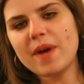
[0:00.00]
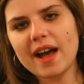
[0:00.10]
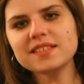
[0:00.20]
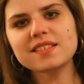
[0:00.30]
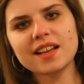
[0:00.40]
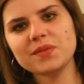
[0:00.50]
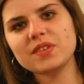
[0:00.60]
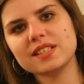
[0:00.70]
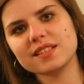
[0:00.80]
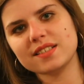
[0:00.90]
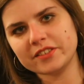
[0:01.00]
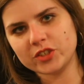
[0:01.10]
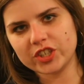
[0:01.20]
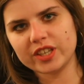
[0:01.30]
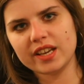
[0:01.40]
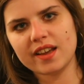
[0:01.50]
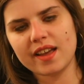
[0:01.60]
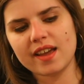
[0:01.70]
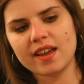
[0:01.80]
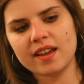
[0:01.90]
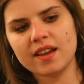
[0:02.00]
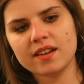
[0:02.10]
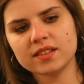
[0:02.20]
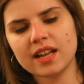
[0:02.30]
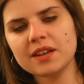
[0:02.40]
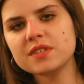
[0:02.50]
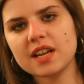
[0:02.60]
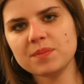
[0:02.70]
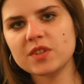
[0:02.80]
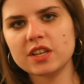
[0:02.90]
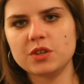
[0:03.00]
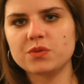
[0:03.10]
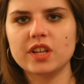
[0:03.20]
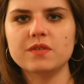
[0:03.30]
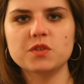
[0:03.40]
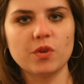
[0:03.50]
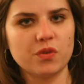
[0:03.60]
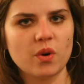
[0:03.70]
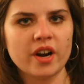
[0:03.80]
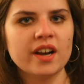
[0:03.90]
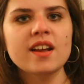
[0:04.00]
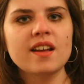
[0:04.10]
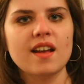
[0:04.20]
past life is essentially a lifetime that you've lived before